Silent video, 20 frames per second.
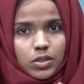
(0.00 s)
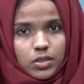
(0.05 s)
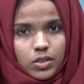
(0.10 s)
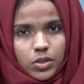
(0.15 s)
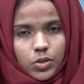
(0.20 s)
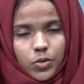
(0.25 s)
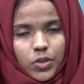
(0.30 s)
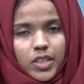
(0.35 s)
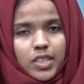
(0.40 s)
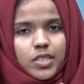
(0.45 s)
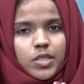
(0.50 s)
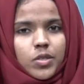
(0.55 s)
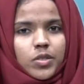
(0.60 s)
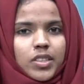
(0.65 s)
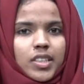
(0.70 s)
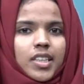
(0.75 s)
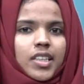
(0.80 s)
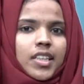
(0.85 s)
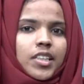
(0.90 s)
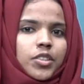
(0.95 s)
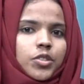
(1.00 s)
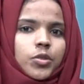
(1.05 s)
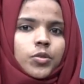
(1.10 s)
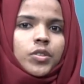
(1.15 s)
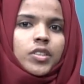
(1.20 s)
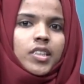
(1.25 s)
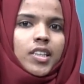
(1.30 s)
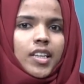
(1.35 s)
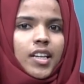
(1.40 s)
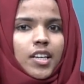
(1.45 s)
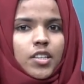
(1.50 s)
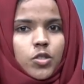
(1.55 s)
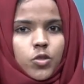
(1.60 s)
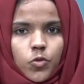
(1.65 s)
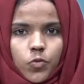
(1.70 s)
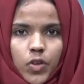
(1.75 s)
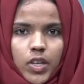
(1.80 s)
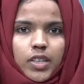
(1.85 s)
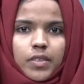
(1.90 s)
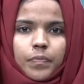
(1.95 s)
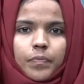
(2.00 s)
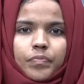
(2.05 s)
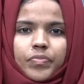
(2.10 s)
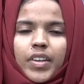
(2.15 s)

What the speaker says: 2 raised to 3 into 3 raised to 1,